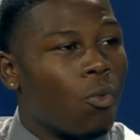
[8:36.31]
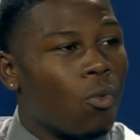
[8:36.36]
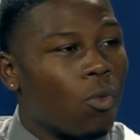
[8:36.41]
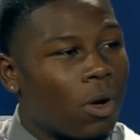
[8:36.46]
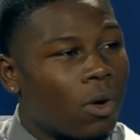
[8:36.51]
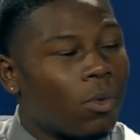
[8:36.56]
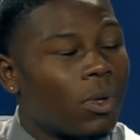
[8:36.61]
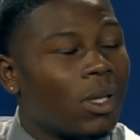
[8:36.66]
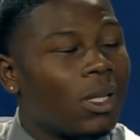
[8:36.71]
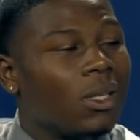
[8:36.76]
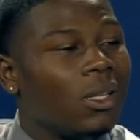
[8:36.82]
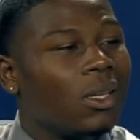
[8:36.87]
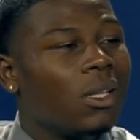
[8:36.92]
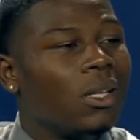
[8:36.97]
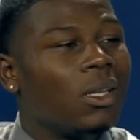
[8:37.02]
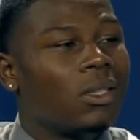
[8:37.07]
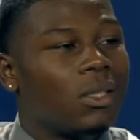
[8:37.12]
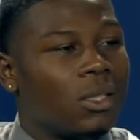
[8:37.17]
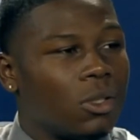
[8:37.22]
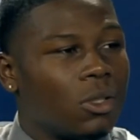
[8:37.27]
what we
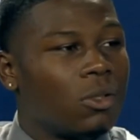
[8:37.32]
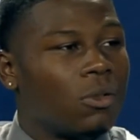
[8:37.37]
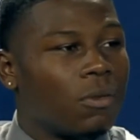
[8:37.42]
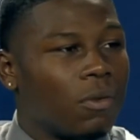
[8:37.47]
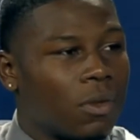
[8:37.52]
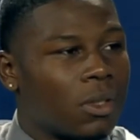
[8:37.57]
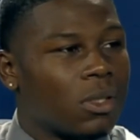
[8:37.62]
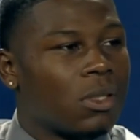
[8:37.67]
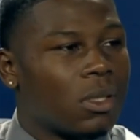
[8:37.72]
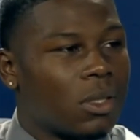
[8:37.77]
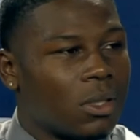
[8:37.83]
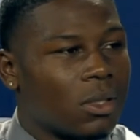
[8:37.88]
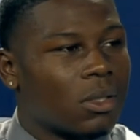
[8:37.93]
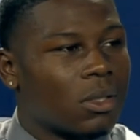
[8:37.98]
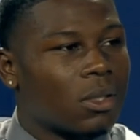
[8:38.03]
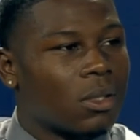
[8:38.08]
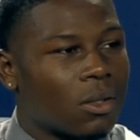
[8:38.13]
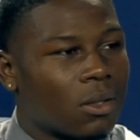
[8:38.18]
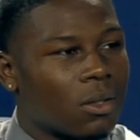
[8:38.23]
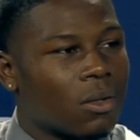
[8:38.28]
need to do for the
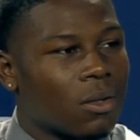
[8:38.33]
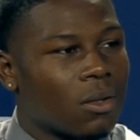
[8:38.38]
season.